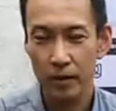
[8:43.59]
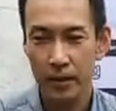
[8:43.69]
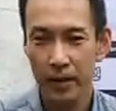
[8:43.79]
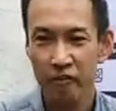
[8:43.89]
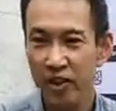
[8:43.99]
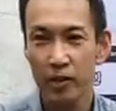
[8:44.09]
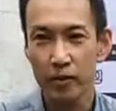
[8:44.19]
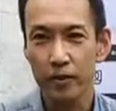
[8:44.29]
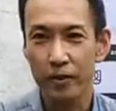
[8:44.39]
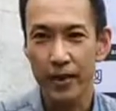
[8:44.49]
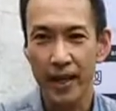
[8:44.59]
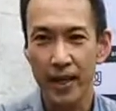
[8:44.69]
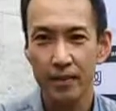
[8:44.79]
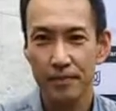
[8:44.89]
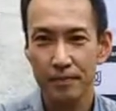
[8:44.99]
they feel they are
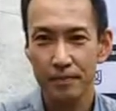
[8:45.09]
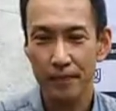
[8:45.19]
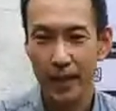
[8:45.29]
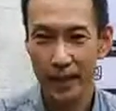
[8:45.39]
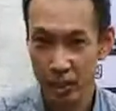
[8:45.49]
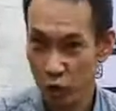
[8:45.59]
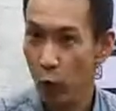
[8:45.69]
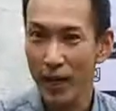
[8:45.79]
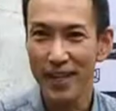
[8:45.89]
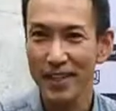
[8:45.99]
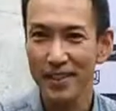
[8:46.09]
enjoying.